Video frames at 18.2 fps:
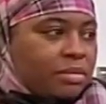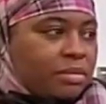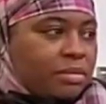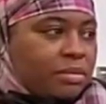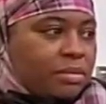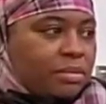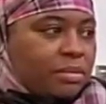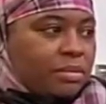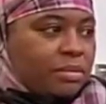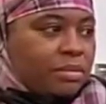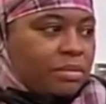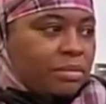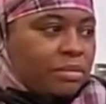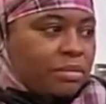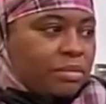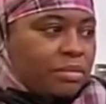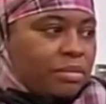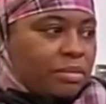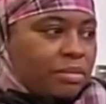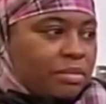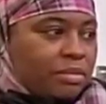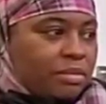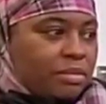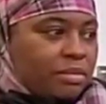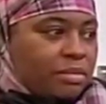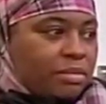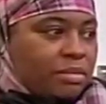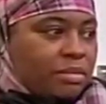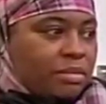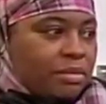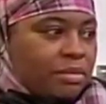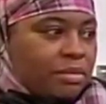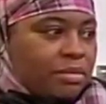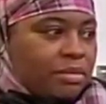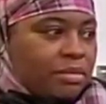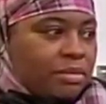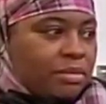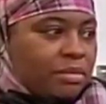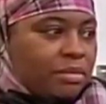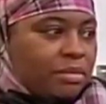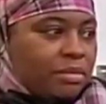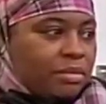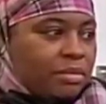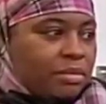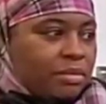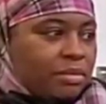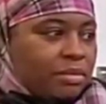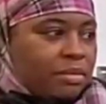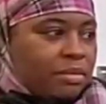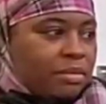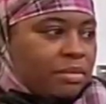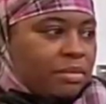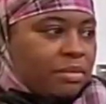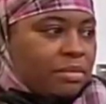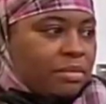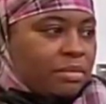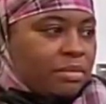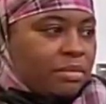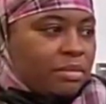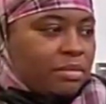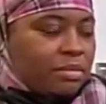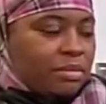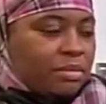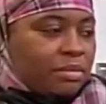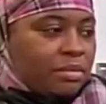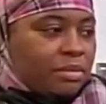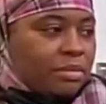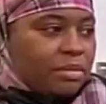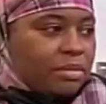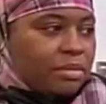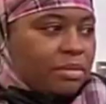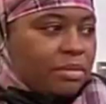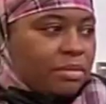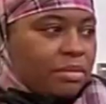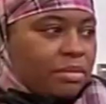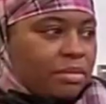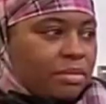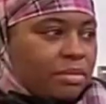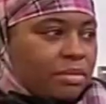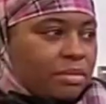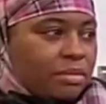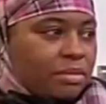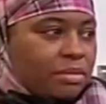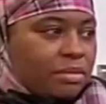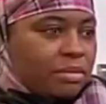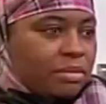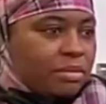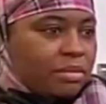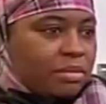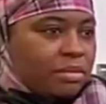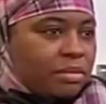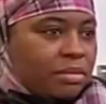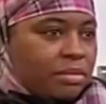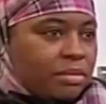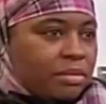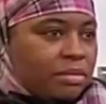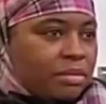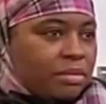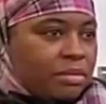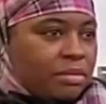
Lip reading: [no speech]